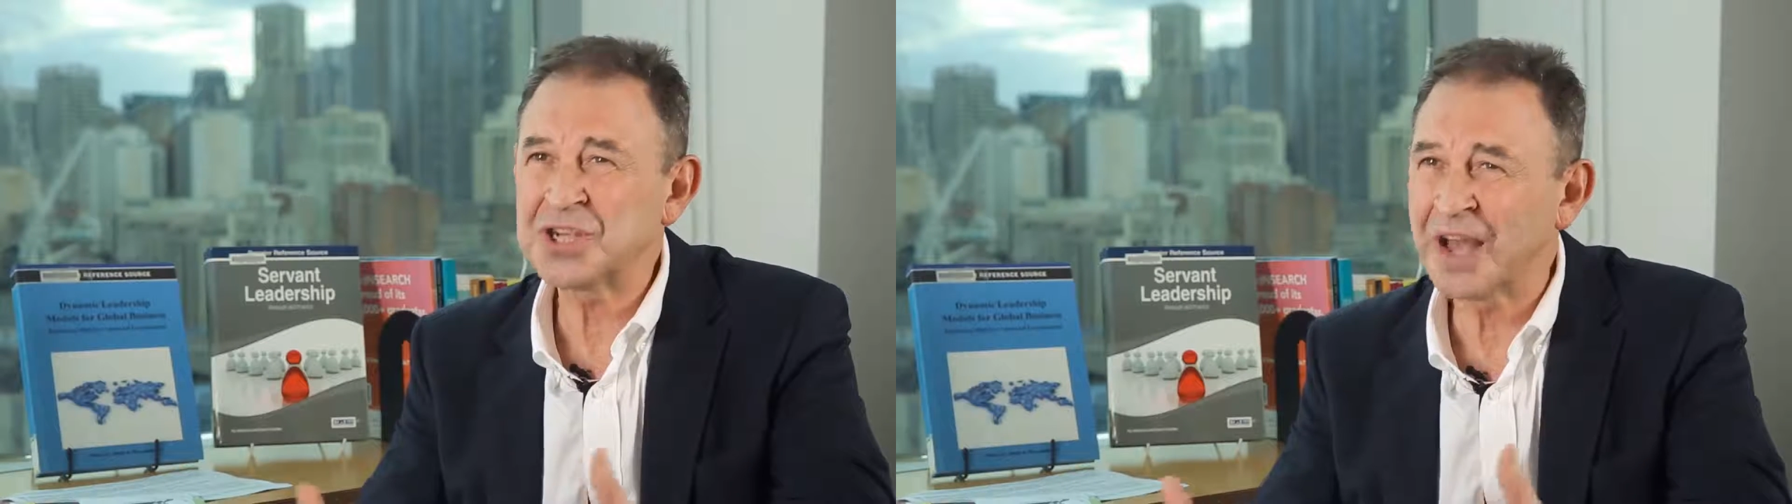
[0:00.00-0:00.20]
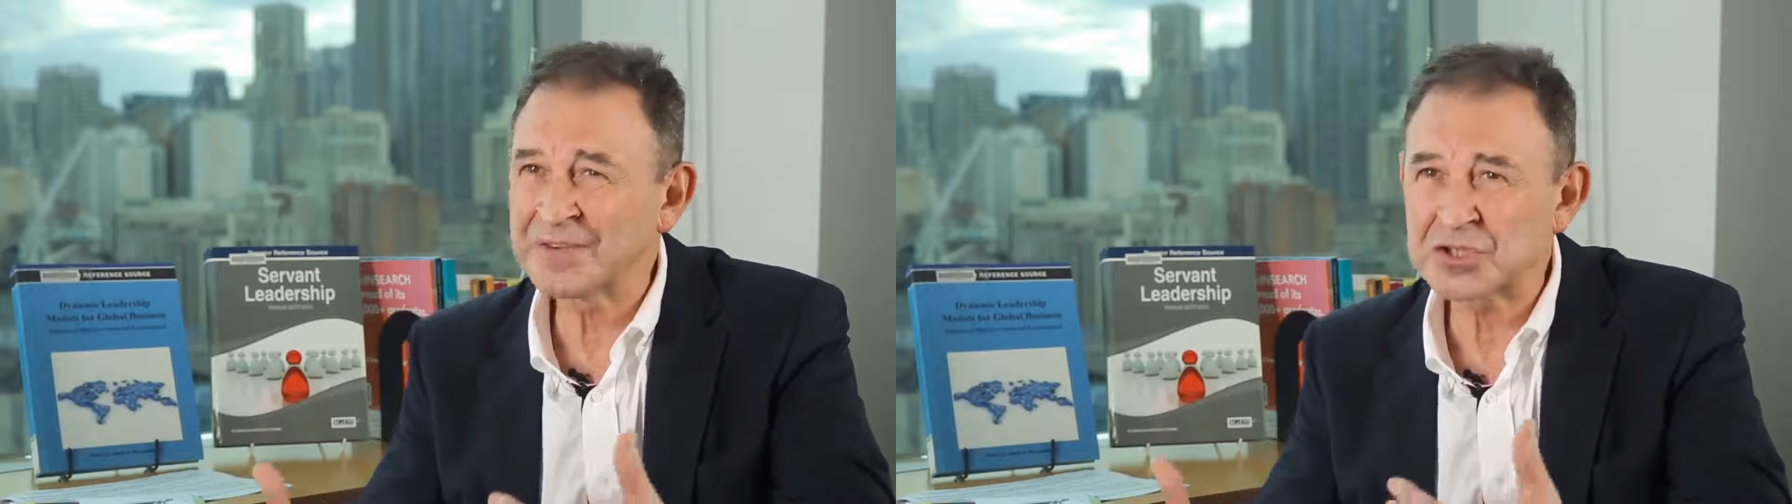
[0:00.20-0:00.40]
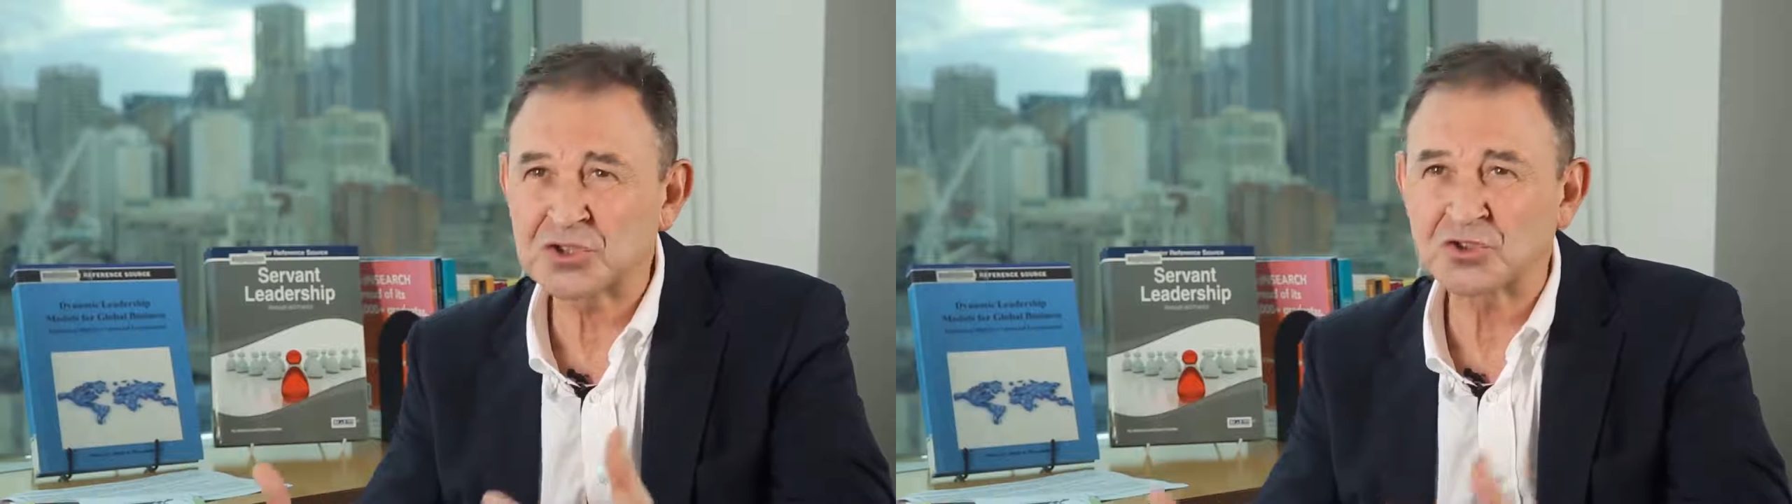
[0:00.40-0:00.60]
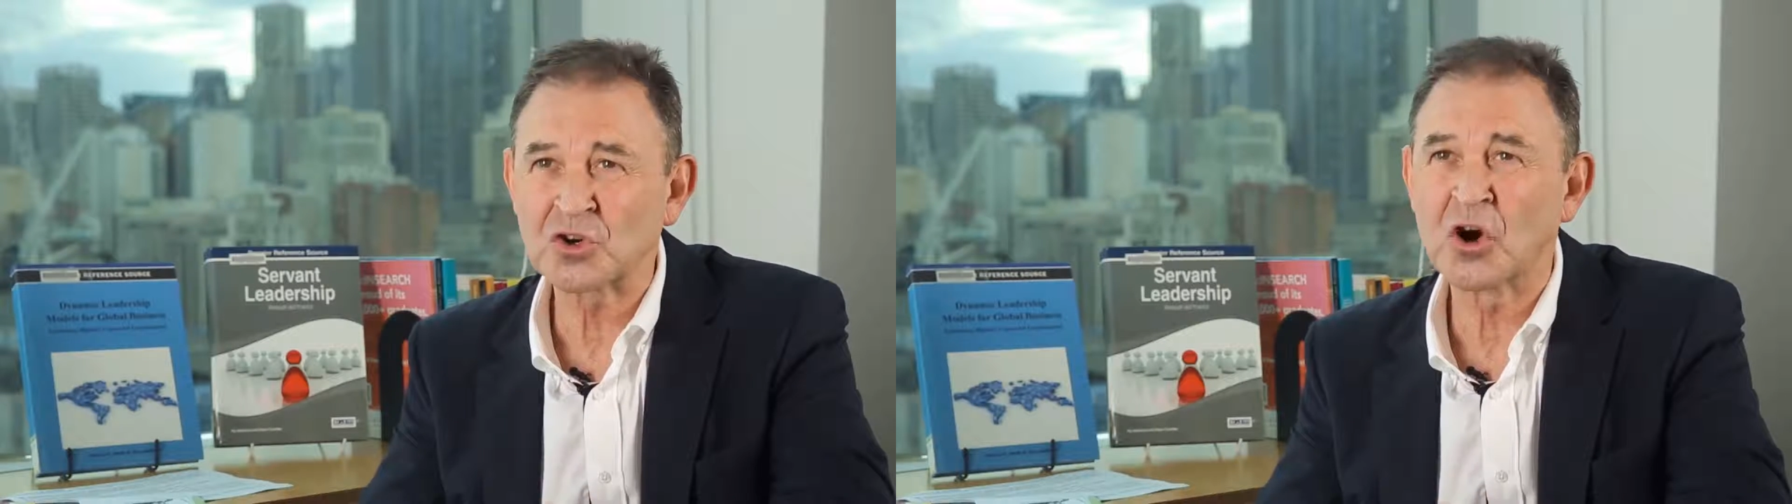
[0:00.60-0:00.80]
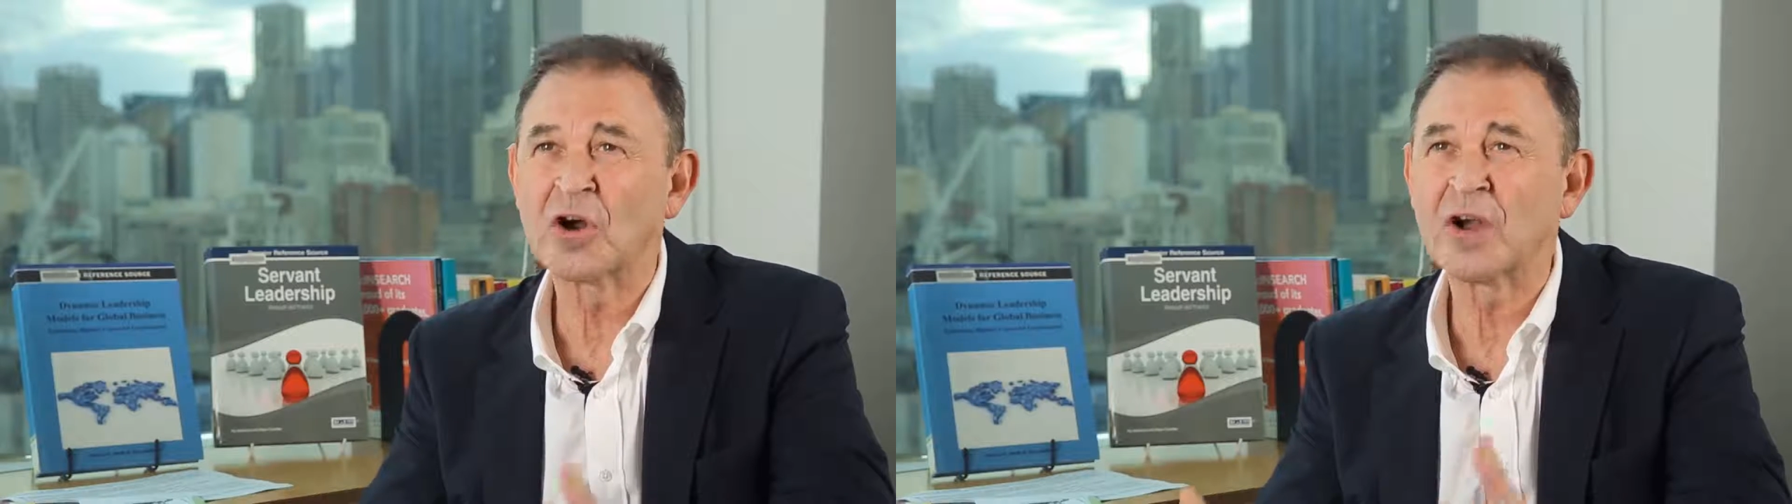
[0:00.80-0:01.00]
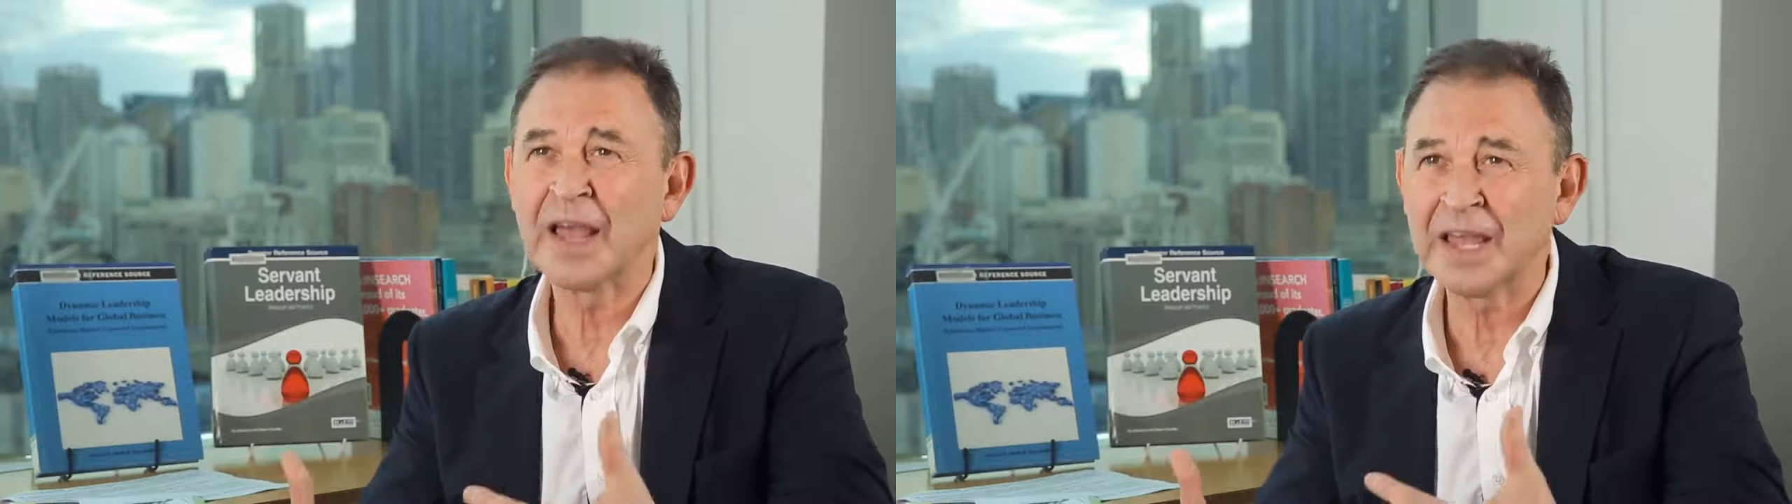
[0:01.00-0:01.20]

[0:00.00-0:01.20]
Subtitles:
have a strong